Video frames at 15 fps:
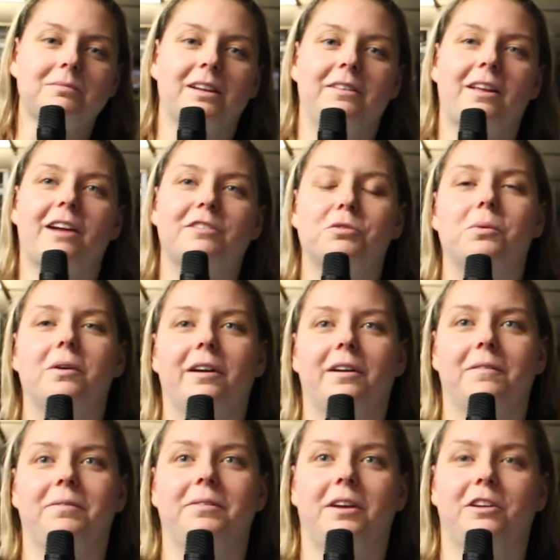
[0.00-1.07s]
that's
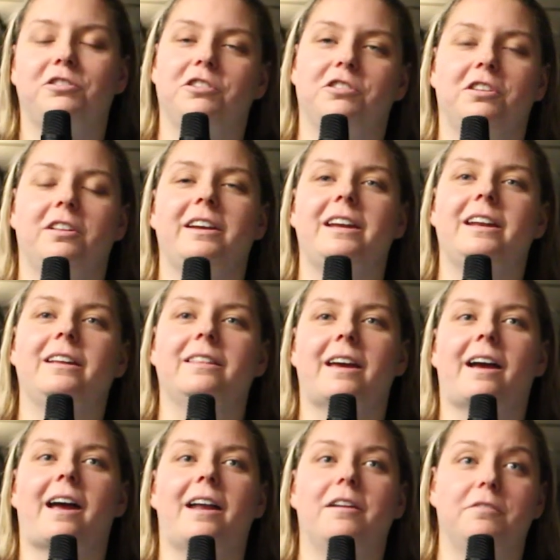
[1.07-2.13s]
where a chinchilla eating
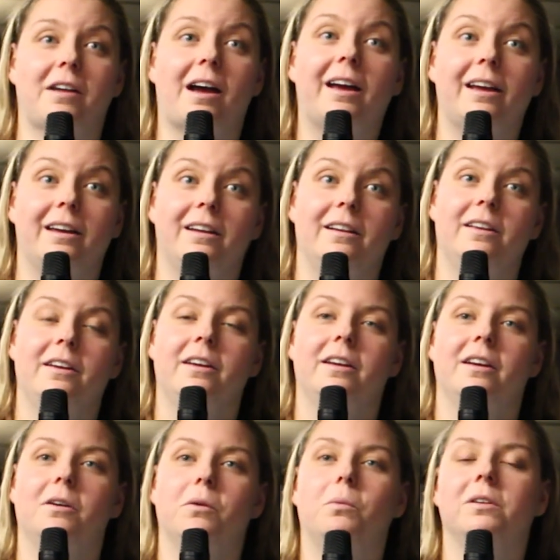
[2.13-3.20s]
that kind of diet
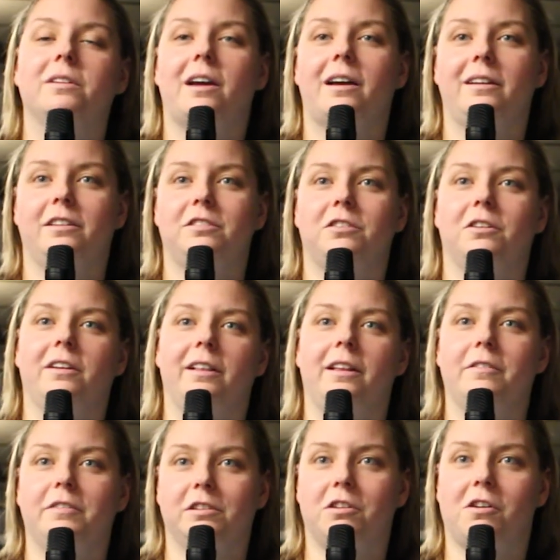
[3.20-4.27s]
will not necessarily
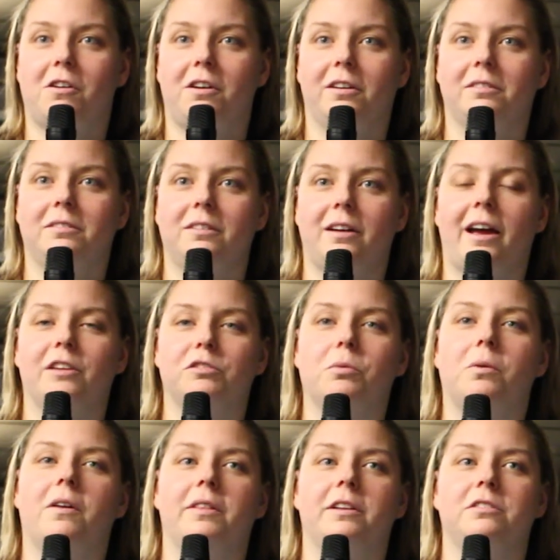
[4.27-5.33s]
live as long as
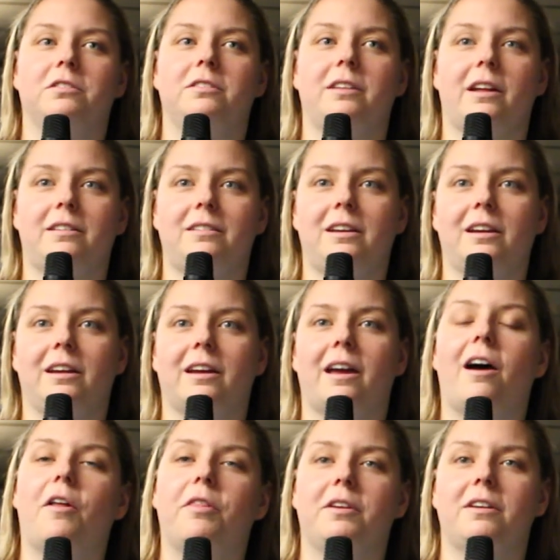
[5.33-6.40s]
one that's eating a
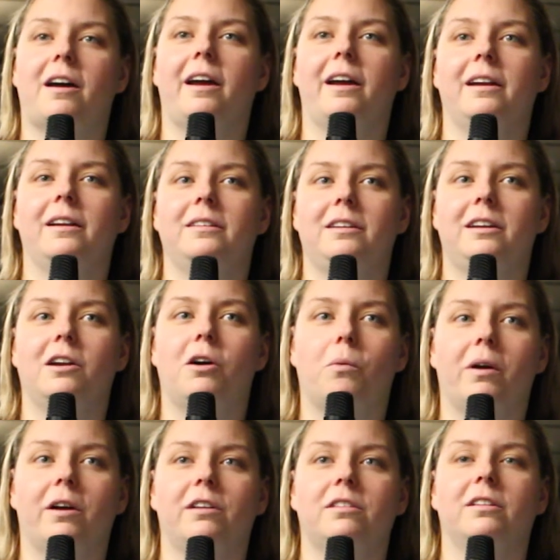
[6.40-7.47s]
healthy diet,
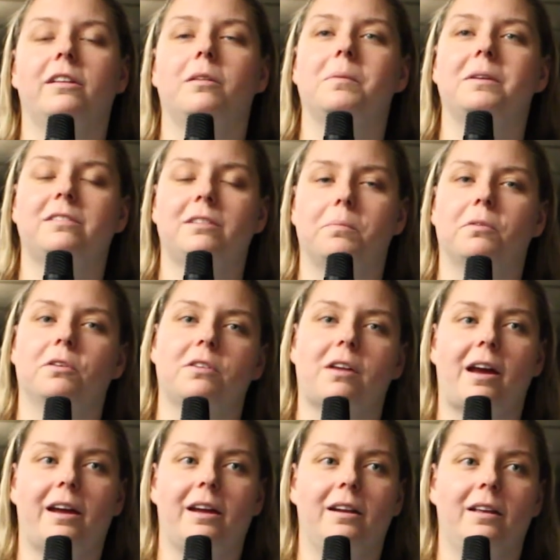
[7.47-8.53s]
where it's a little bit simpler
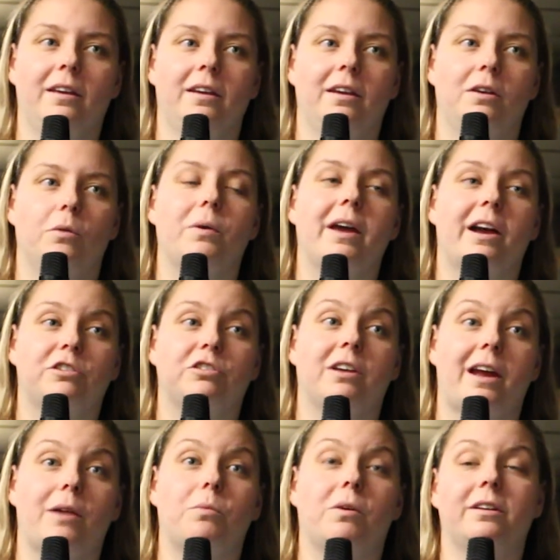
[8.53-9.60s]
diet. We actually
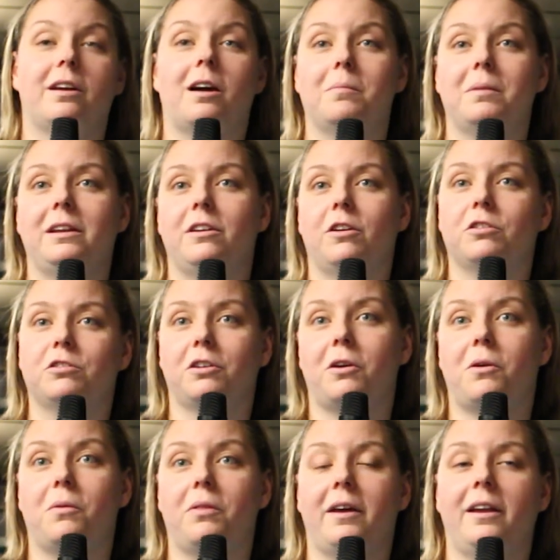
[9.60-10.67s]
had one come in years
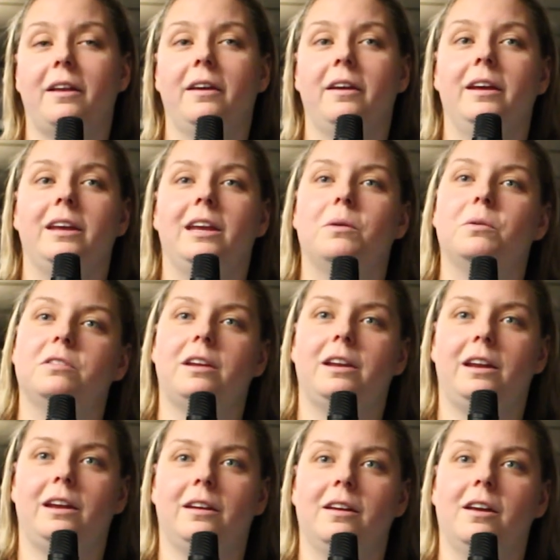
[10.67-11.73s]
ago that he was
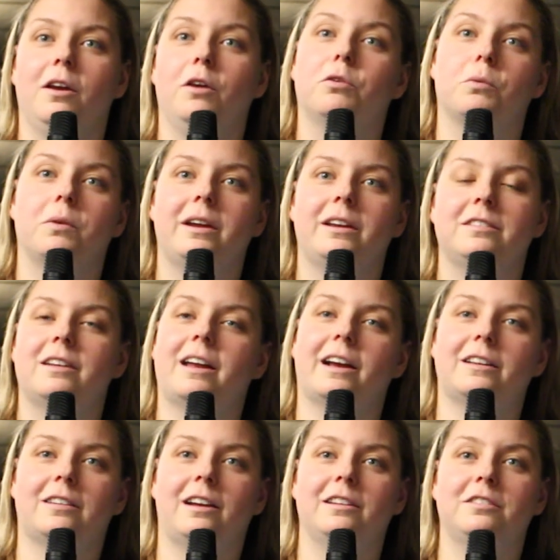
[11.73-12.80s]
eating 3
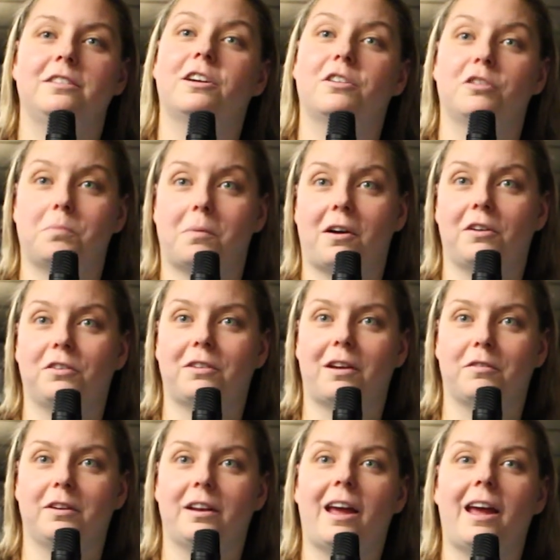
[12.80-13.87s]
snack-sized Snickers bars
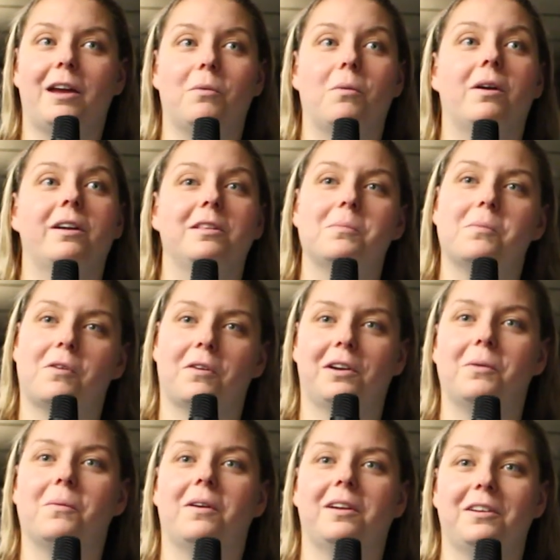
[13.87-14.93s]
every day, one in the
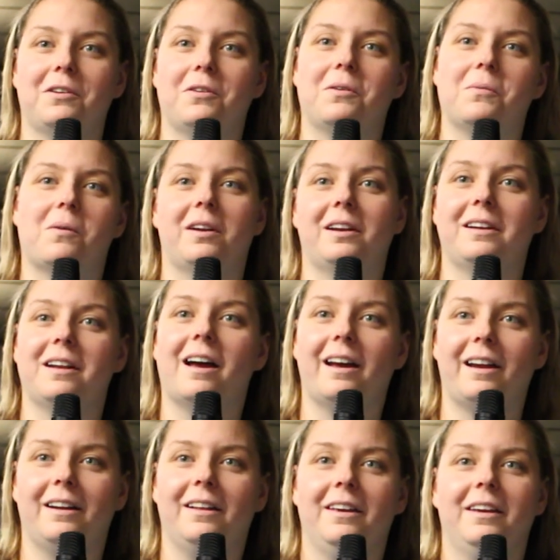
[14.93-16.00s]
morning, one at noon, and one at
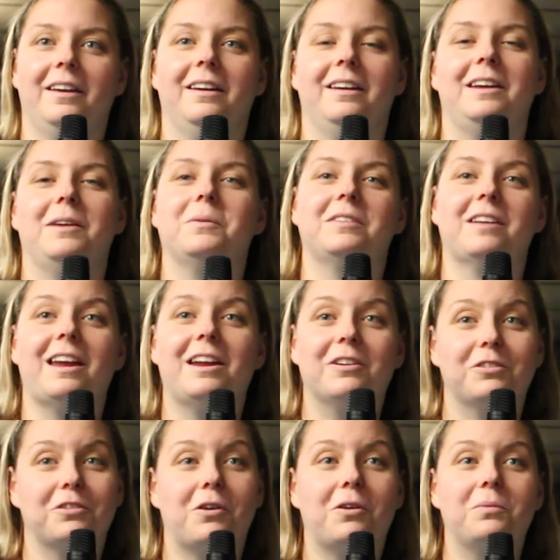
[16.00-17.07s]
night. He was 8
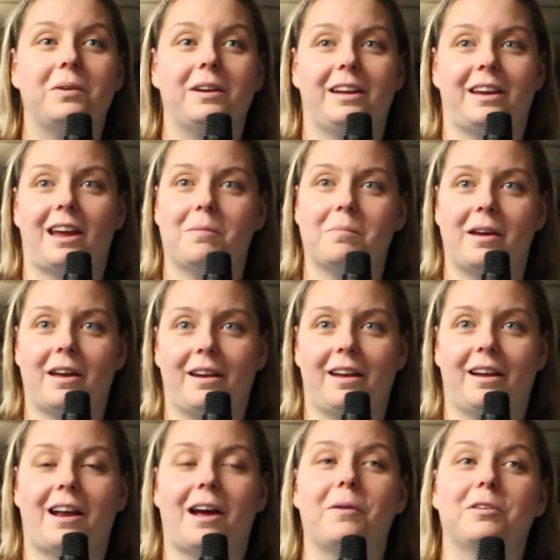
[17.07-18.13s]
years old when he came in,
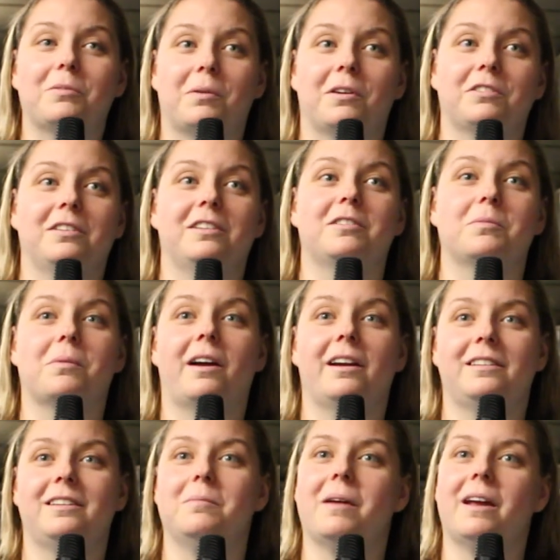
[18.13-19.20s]
and I was personally
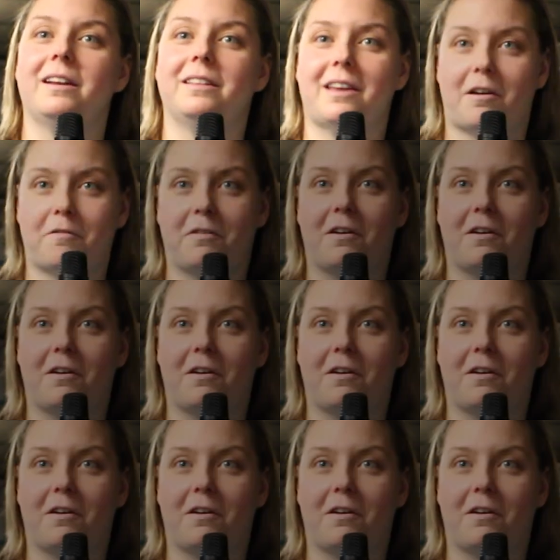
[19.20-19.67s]
surprised he made it that